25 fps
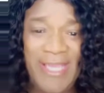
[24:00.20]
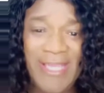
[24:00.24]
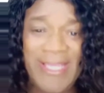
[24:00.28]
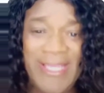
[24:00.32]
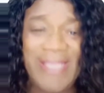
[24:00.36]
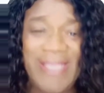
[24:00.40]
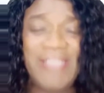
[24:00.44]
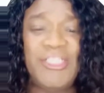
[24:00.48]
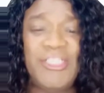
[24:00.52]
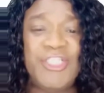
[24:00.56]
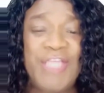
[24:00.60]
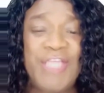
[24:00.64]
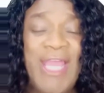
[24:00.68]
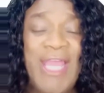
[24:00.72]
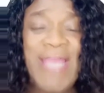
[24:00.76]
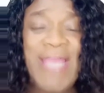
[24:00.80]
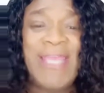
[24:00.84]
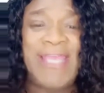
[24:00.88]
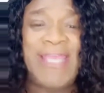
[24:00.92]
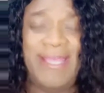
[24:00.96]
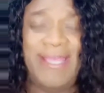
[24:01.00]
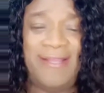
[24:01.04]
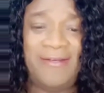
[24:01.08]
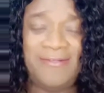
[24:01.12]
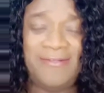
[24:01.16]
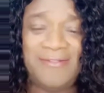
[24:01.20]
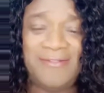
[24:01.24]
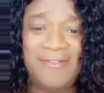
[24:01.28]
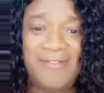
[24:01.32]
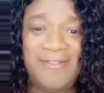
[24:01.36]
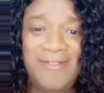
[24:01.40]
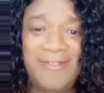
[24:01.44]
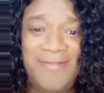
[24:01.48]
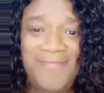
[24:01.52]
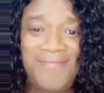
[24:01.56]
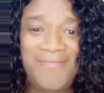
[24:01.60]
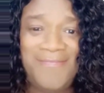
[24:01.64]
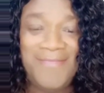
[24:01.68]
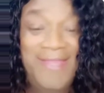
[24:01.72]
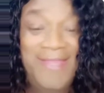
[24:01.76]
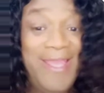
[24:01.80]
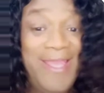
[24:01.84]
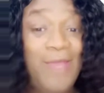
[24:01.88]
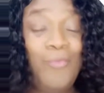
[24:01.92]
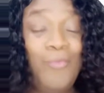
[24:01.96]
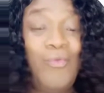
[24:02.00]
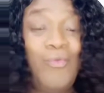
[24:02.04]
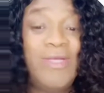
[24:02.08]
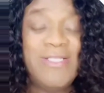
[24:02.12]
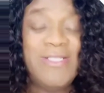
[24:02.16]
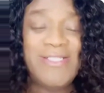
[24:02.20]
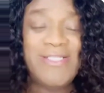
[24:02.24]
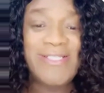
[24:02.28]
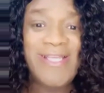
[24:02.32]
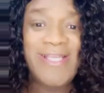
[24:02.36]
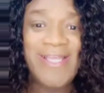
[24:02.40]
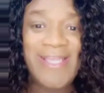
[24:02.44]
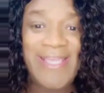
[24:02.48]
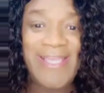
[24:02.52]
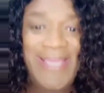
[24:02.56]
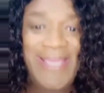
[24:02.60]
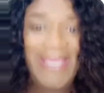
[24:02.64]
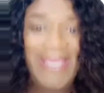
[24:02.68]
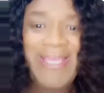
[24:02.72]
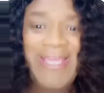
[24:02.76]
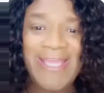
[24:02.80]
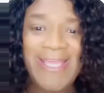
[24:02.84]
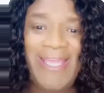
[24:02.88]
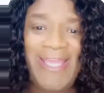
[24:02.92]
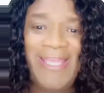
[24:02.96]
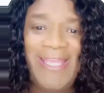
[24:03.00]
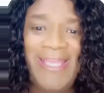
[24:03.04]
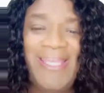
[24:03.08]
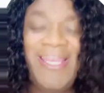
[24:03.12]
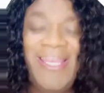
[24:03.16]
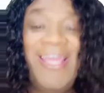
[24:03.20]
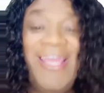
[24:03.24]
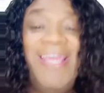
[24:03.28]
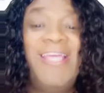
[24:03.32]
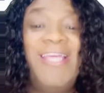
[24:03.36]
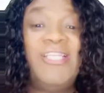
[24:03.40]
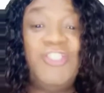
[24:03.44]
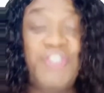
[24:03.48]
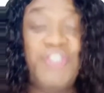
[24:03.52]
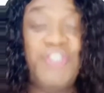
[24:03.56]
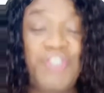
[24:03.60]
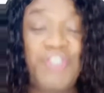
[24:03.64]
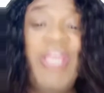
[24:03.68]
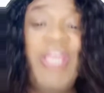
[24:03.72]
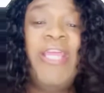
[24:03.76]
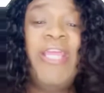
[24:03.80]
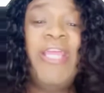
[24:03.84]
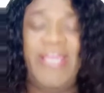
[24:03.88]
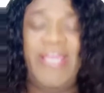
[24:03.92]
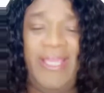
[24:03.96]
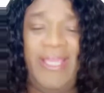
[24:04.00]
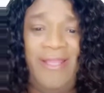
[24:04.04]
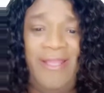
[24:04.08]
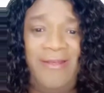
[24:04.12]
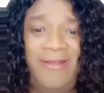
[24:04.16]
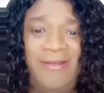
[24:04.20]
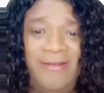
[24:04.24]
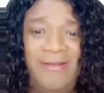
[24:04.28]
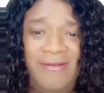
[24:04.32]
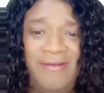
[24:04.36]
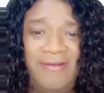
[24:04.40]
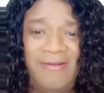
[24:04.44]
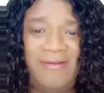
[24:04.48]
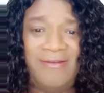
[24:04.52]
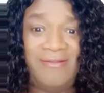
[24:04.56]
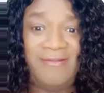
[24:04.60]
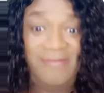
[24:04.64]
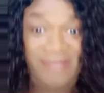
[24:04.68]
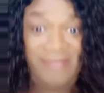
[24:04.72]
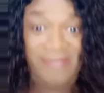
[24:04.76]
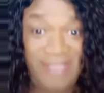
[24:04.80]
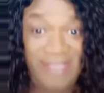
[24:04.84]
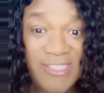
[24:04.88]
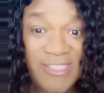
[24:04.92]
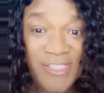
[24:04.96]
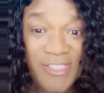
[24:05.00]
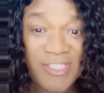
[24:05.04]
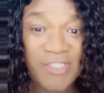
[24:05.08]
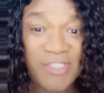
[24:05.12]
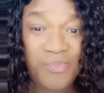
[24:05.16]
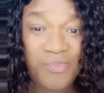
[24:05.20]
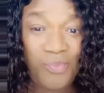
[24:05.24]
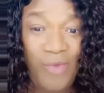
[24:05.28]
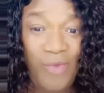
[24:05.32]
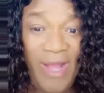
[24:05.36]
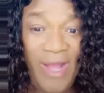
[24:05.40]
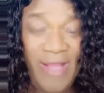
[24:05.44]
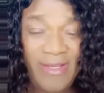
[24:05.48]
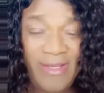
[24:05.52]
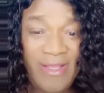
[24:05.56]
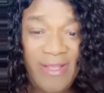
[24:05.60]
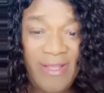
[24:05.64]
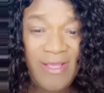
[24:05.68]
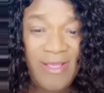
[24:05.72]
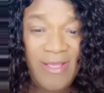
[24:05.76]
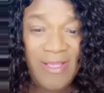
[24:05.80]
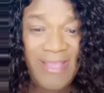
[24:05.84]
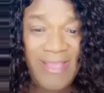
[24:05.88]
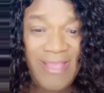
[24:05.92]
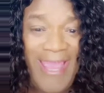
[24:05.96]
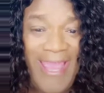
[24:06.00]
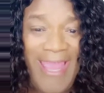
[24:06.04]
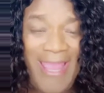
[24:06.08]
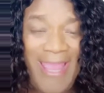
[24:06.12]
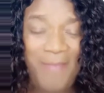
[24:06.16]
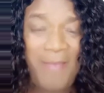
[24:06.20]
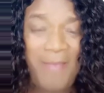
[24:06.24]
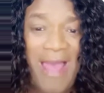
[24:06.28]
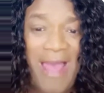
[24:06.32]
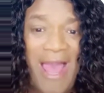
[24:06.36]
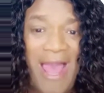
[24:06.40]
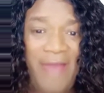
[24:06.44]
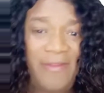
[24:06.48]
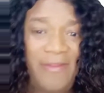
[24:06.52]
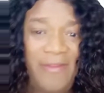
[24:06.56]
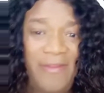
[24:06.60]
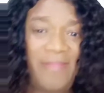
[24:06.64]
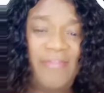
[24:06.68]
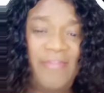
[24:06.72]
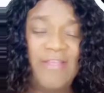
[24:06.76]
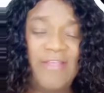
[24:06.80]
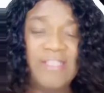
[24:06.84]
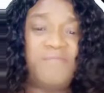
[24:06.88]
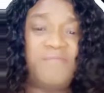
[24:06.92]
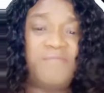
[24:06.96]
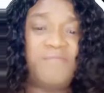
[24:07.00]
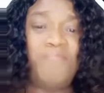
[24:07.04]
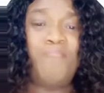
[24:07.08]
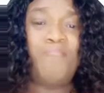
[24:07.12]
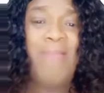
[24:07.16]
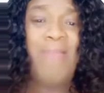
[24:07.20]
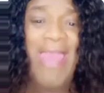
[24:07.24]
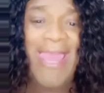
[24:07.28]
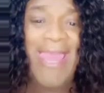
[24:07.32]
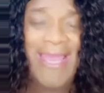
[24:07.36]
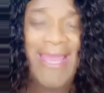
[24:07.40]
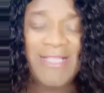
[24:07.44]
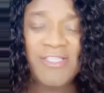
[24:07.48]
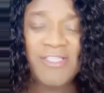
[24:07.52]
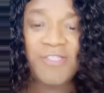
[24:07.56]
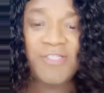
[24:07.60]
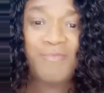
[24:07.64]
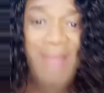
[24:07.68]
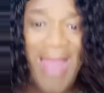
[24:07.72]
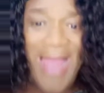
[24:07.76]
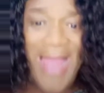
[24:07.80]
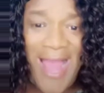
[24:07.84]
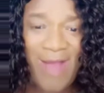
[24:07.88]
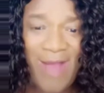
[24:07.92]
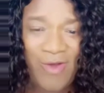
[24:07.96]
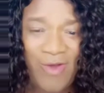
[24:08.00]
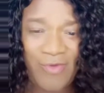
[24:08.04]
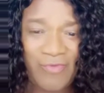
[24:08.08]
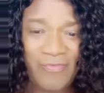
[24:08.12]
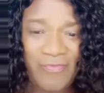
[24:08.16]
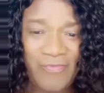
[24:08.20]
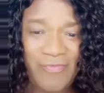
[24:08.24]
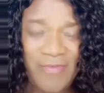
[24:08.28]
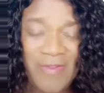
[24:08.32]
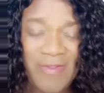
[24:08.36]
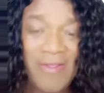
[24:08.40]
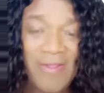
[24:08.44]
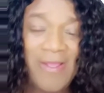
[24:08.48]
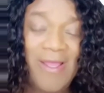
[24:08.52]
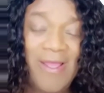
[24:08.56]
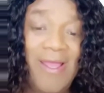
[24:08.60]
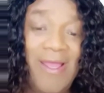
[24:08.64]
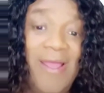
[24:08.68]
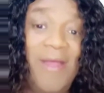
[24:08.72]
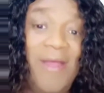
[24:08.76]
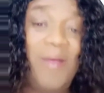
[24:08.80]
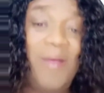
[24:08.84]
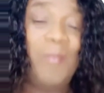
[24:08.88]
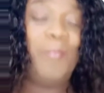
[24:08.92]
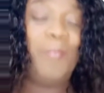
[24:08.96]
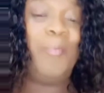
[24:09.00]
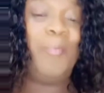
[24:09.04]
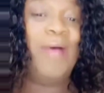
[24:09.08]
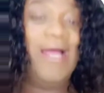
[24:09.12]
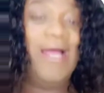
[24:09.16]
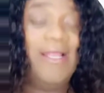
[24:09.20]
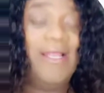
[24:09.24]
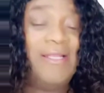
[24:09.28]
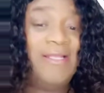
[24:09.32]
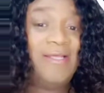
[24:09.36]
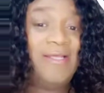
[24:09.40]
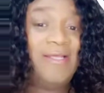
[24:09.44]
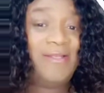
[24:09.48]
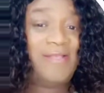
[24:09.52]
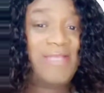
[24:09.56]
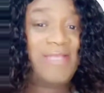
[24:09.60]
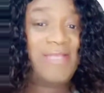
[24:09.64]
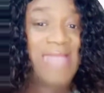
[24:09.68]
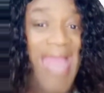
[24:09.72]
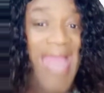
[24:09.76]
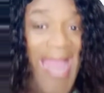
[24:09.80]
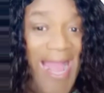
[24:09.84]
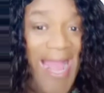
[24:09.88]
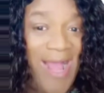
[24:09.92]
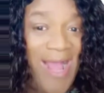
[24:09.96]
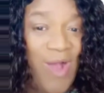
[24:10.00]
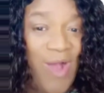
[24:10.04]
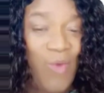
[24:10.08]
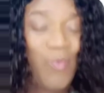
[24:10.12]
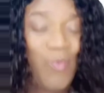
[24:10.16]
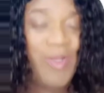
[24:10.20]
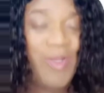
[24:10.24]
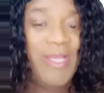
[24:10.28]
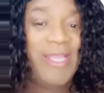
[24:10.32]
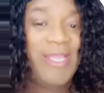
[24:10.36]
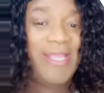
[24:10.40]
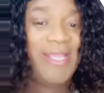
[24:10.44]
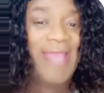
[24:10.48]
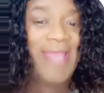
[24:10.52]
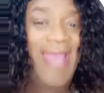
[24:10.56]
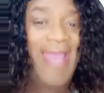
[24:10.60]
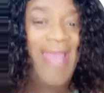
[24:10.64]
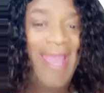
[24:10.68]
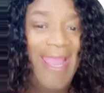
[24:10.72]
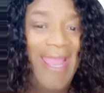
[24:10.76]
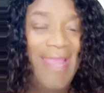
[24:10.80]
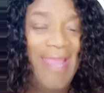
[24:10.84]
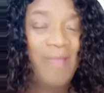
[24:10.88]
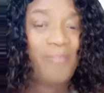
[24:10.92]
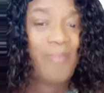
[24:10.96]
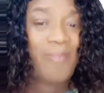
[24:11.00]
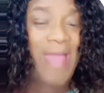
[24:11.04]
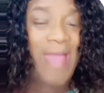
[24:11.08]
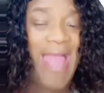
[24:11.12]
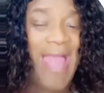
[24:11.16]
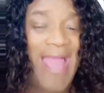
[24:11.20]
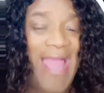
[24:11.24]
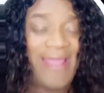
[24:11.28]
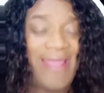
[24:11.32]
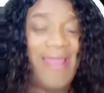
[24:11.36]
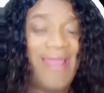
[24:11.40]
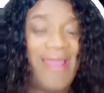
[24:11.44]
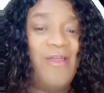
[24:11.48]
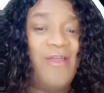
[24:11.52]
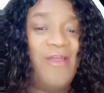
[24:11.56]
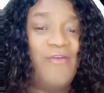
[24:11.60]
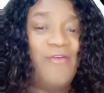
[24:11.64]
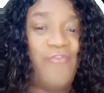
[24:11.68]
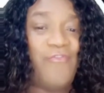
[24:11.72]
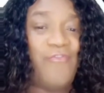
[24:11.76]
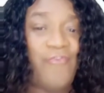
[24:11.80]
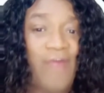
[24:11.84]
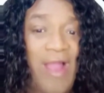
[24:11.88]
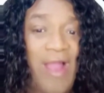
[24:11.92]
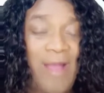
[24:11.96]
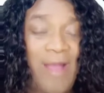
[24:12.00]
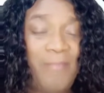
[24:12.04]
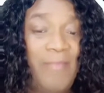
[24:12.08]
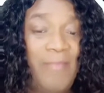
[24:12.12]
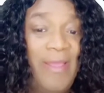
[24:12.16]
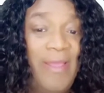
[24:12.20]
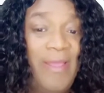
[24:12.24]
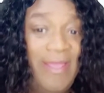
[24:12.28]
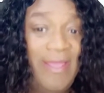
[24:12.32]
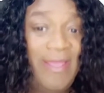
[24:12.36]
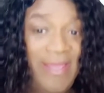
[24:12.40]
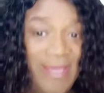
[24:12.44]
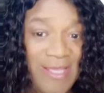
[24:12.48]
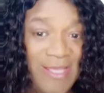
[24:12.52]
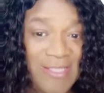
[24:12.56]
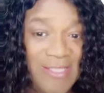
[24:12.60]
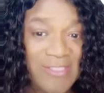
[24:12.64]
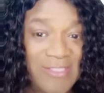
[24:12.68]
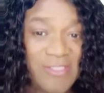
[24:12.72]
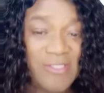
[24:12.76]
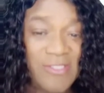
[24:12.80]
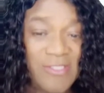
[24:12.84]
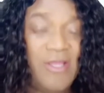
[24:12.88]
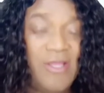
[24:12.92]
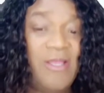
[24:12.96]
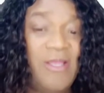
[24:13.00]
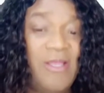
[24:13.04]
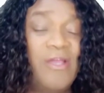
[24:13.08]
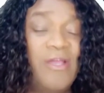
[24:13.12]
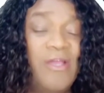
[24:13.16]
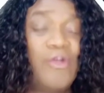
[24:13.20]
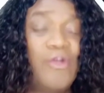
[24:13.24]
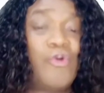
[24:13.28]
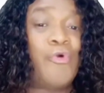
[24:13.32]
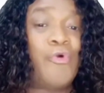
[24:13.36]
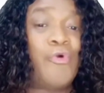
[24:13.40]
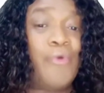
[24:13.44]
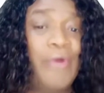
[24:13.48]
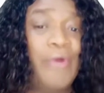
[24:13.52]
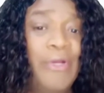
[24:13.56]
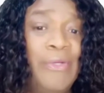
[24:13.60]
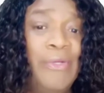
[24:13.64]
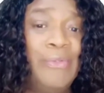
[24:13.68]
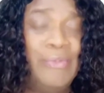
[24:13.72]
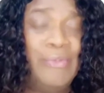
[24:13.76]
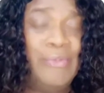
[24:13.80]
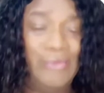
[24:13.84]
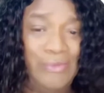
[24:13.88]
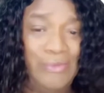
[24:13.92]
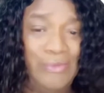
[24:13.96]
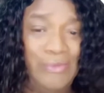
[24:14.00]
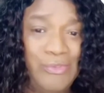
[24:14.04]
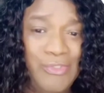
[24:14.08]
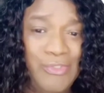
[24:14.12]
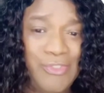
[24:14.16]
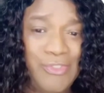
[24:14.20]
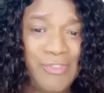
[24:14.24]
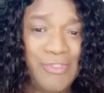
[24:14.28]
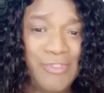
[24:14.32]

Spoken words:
chicken. It was kicking chicken. This is what came out of this man's mouth. But now when he came back from his cruise,